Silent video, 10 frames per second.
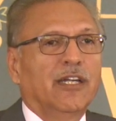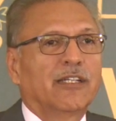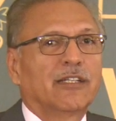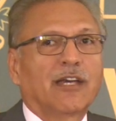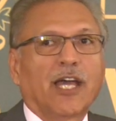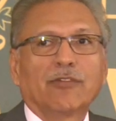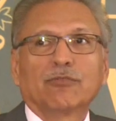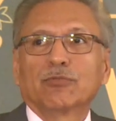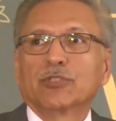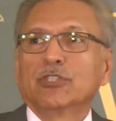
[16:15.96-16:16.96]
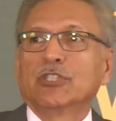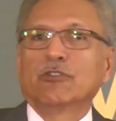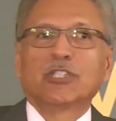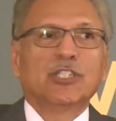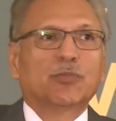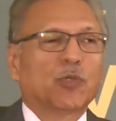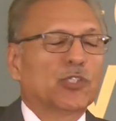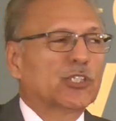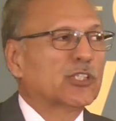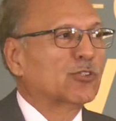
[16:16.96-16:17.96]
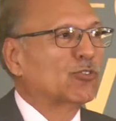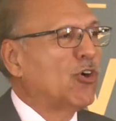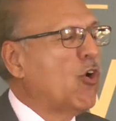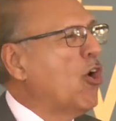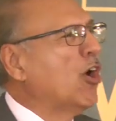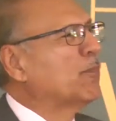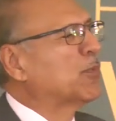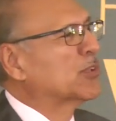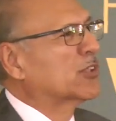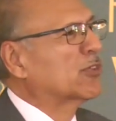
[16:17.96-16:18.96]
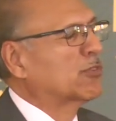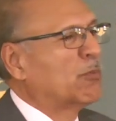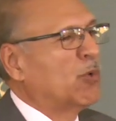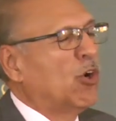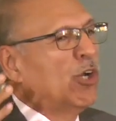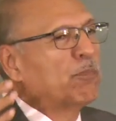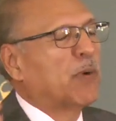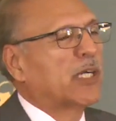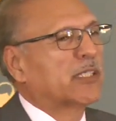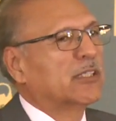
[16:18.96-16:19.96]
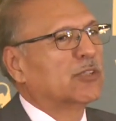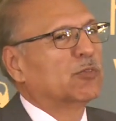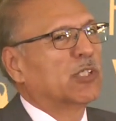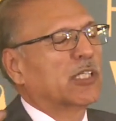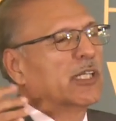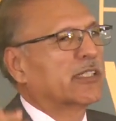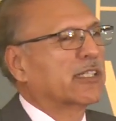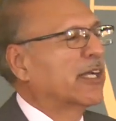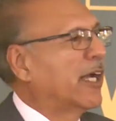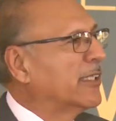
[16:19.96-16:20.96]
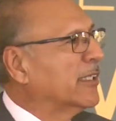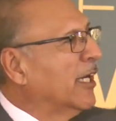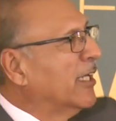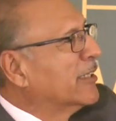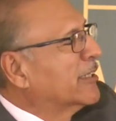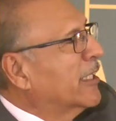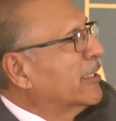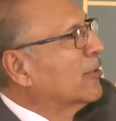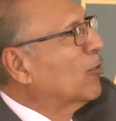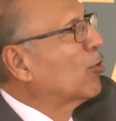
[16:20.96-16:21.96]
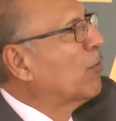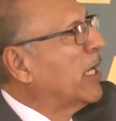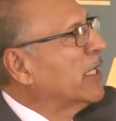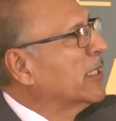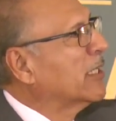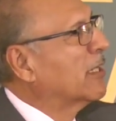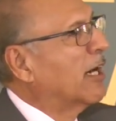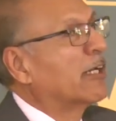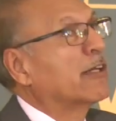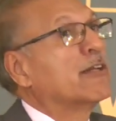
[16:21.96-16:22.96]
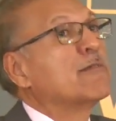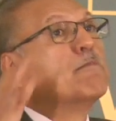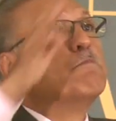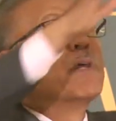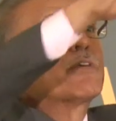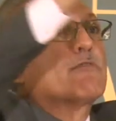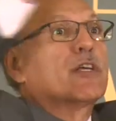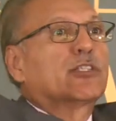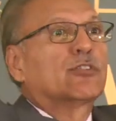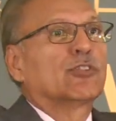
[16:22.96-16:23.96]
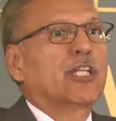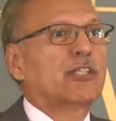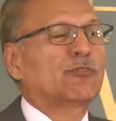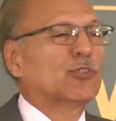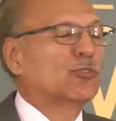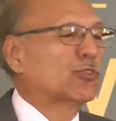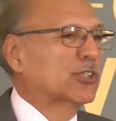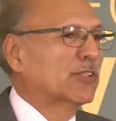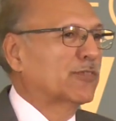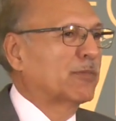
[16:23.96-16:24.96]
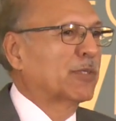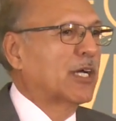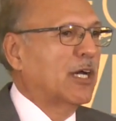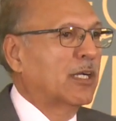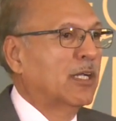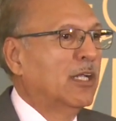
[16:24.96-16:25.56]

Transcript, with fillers: and I, th there were these posters, you know, all posters from all parties who were collecting hides said Qurbani ki khale in big words. You know, that's what you could see from the car.